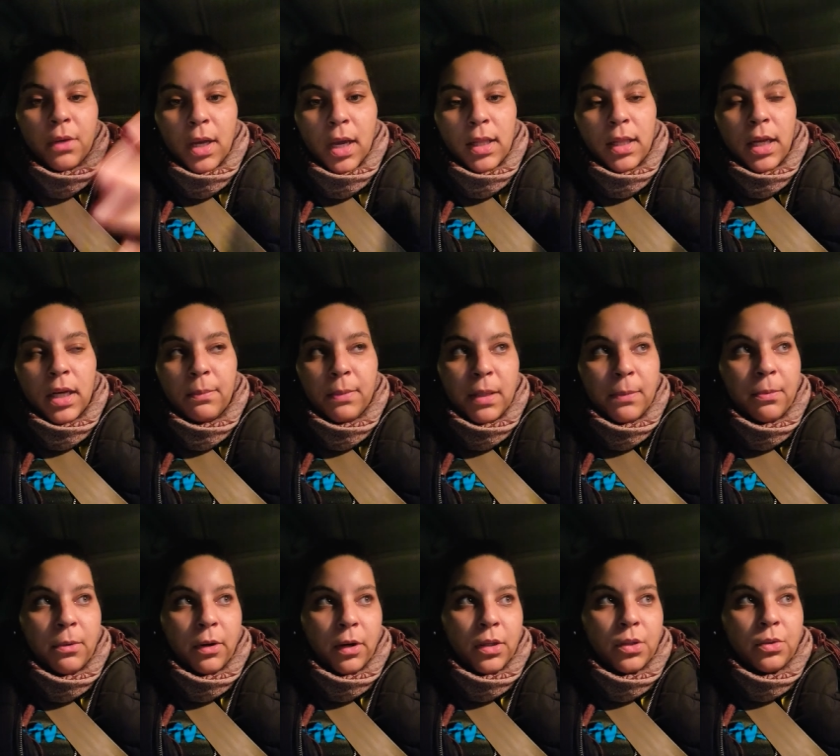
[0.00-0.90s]
a lot of
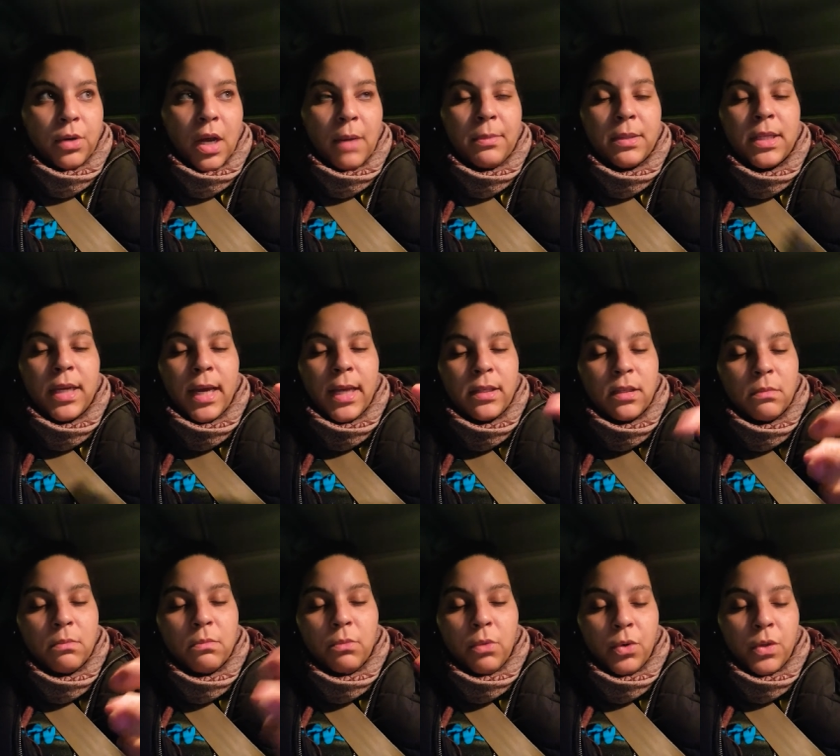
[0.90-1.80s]
people are traumatized
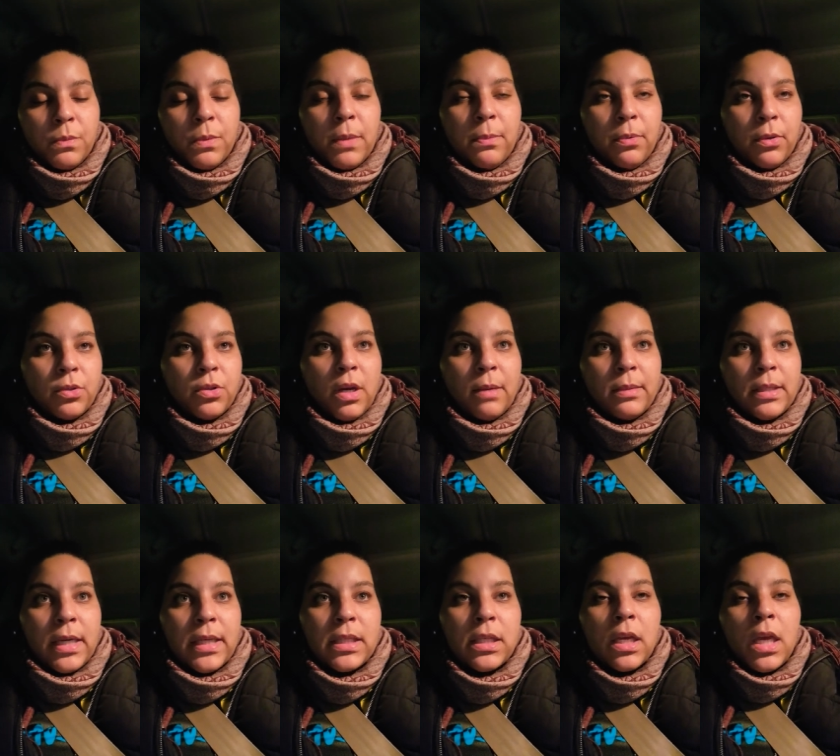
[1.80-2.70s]
and most people are
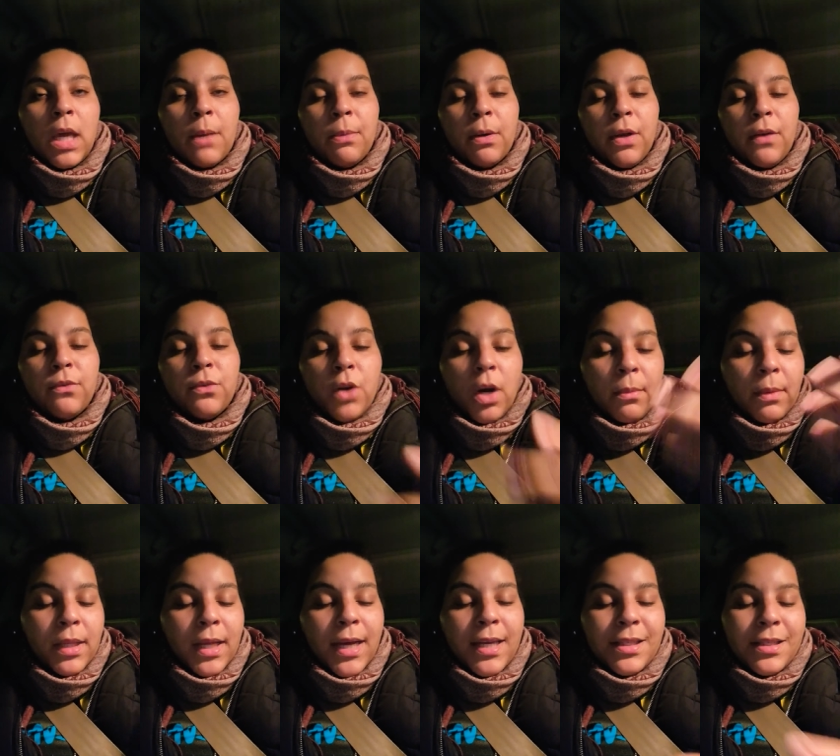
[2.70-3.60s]
traumatized, but we've
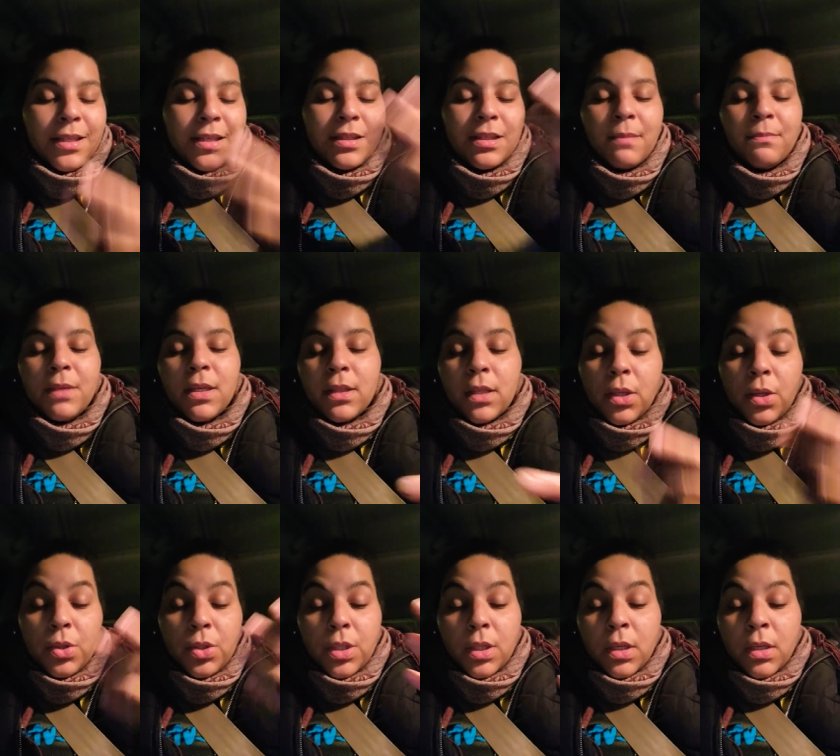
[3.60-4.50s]
normalized it as something that you should